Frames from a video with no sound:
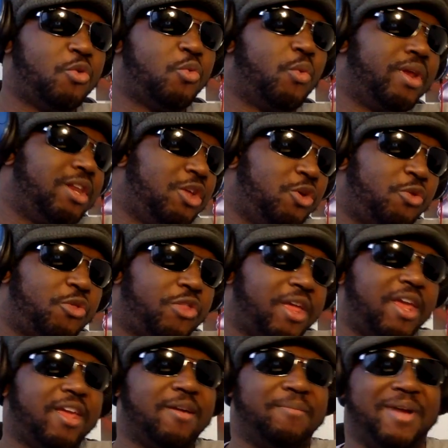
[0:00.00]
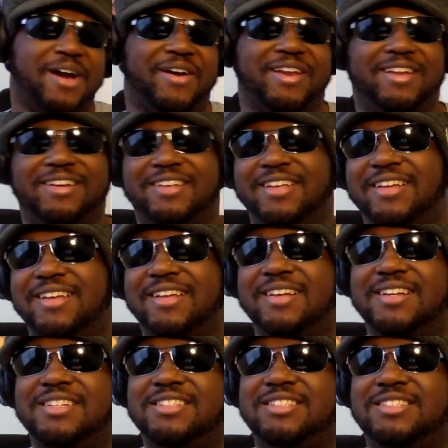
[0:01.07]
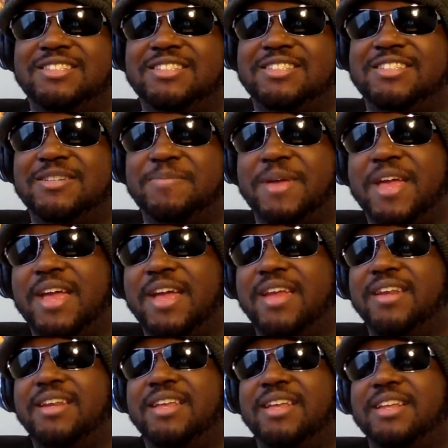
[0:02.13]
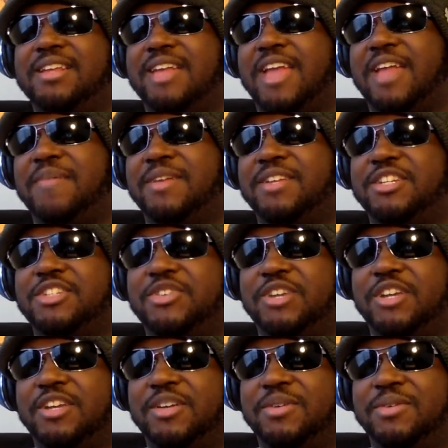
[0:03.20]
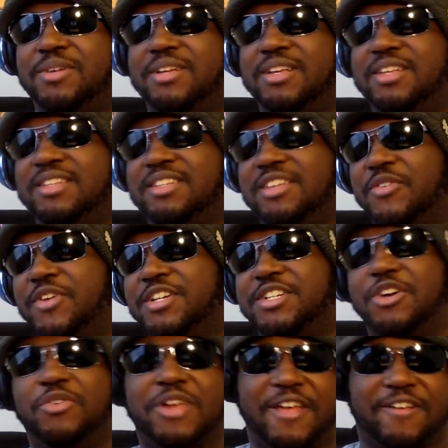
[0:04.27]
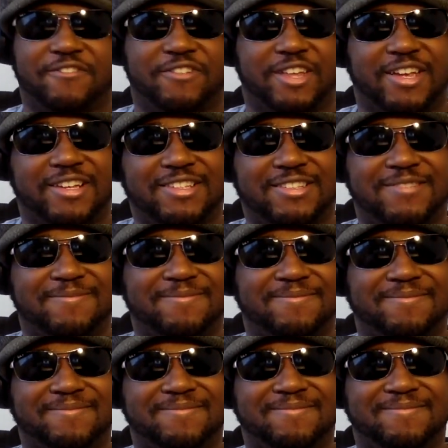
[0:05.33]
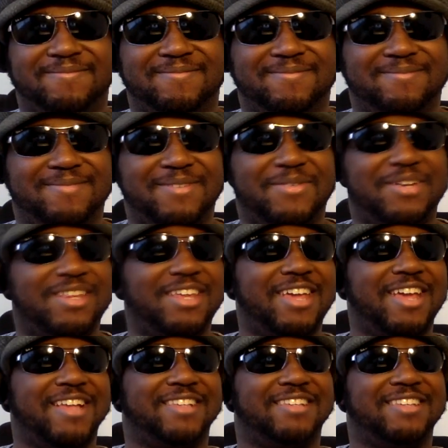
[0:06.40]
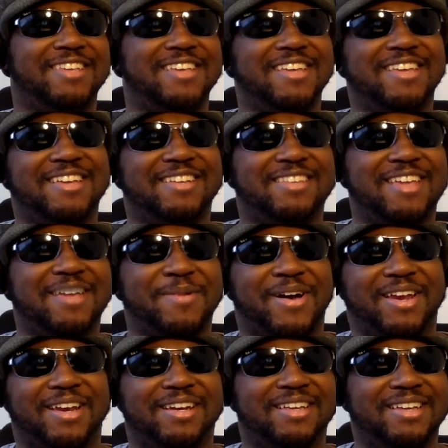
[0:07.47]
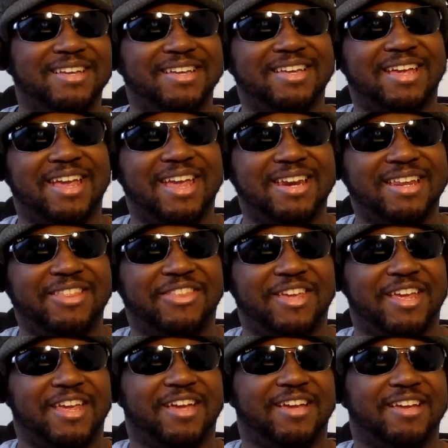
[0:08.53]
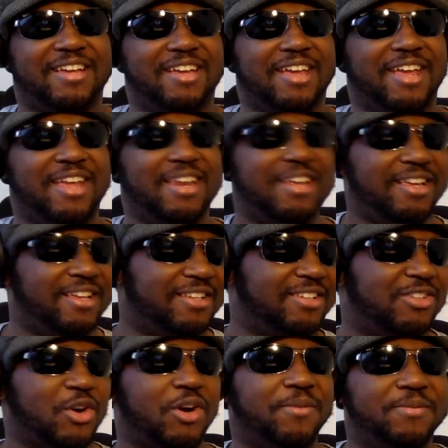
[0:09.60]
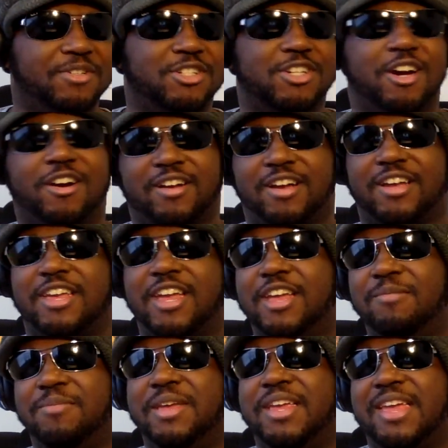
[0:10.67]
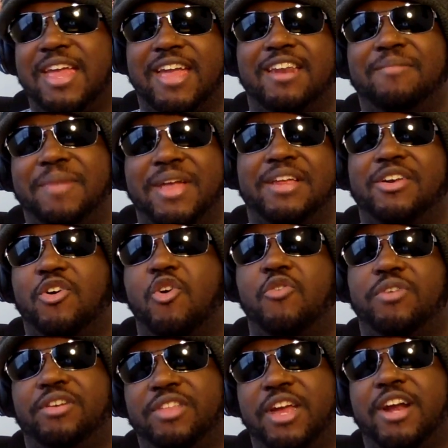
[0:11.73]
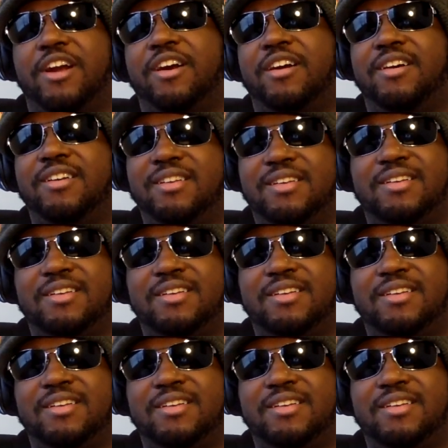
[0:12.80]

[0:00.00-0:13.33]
when you think about it, Japan in an anime industry is the original Netflix. It really is. Think about it. Anything, any sort of junk can be animated over there.